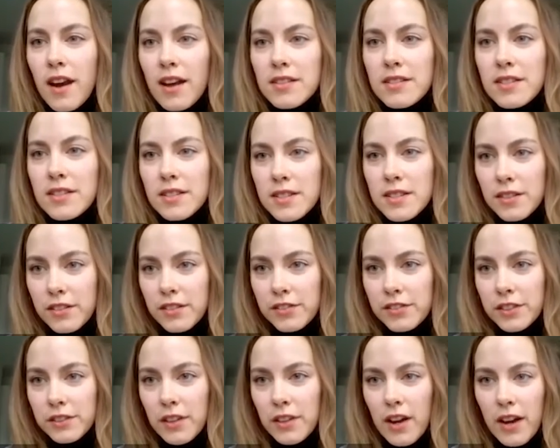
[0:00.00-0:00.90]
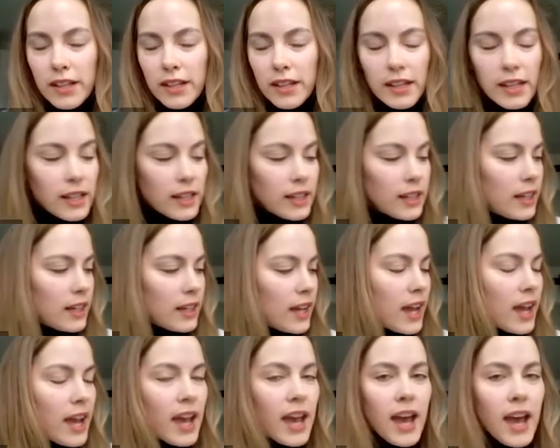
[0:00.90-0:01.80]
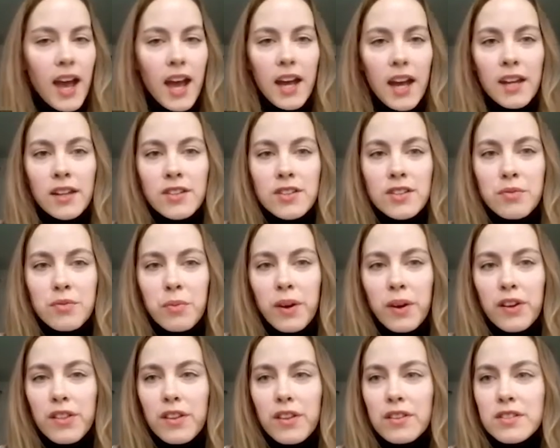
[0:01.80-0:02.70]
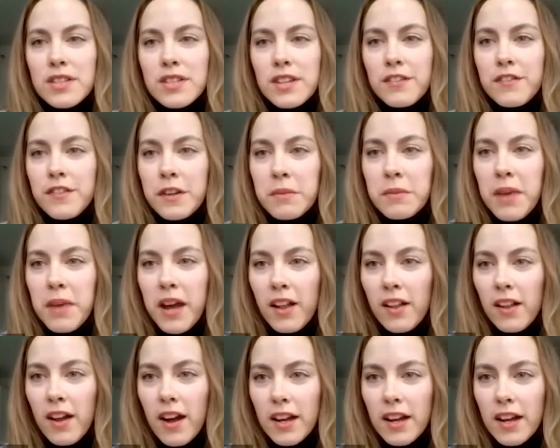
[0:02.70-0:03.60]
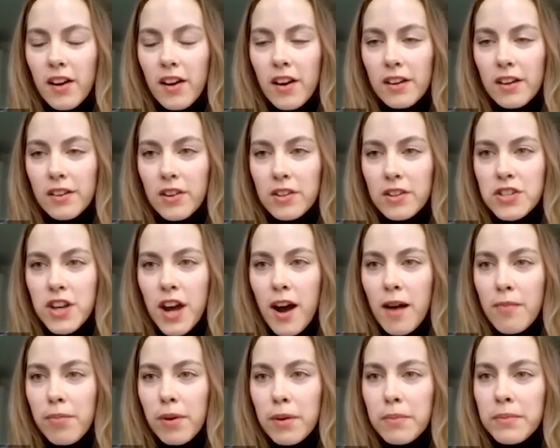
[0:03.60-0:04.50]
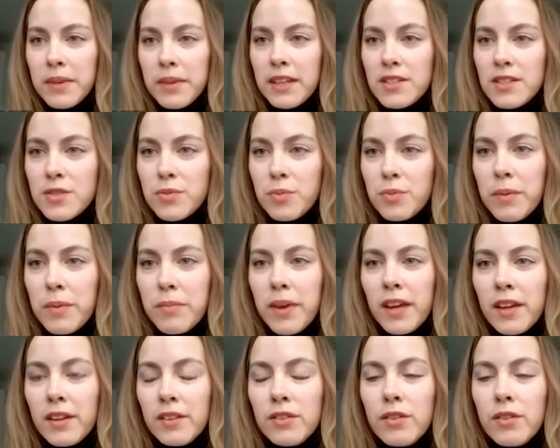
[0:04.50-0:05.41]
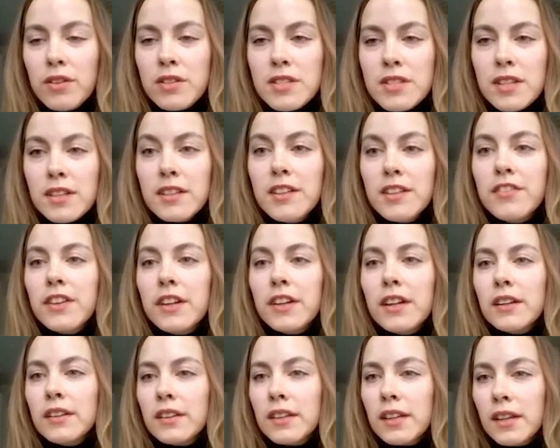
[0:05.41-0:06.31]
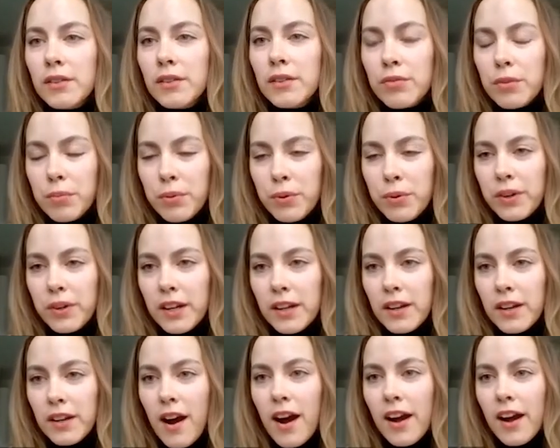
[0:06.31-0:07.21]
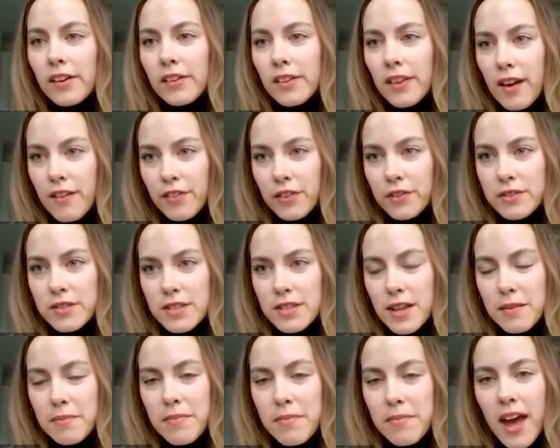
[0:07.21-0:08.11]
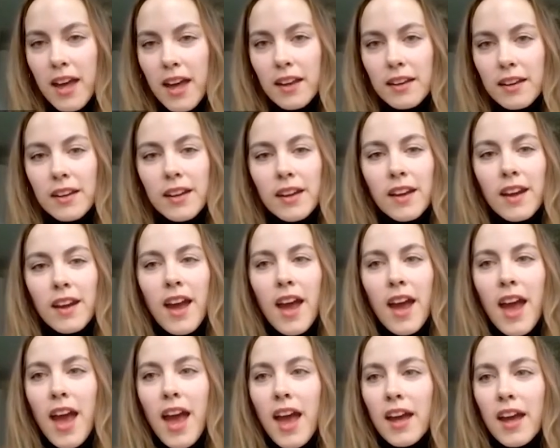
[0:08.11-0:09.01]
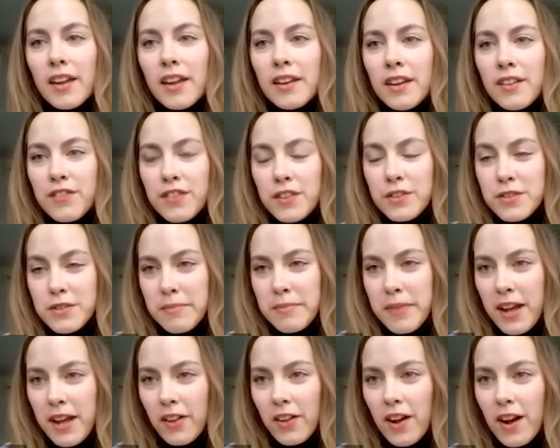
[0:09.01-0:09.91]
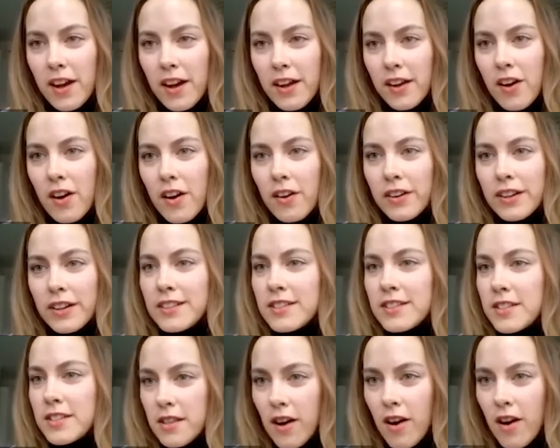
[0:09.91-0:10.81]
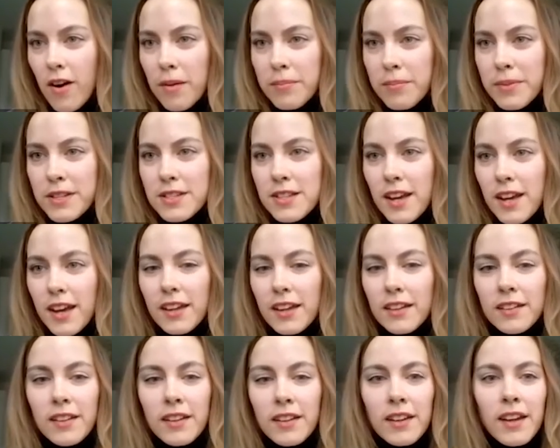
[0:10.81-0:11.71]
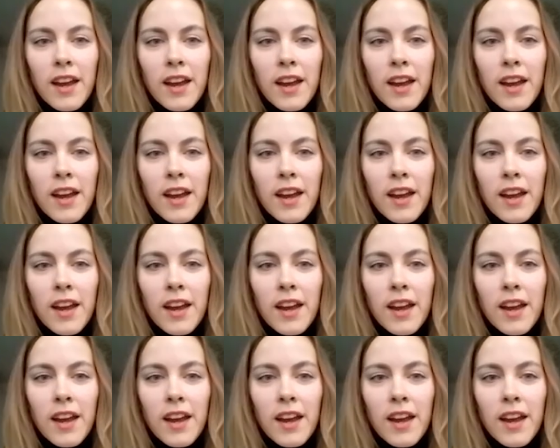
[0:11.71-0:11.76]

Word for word: as a silver lining. And where there's a female icon on top, it means women significantly reported higher levels than men. And if there's a male icon, it's the opposite.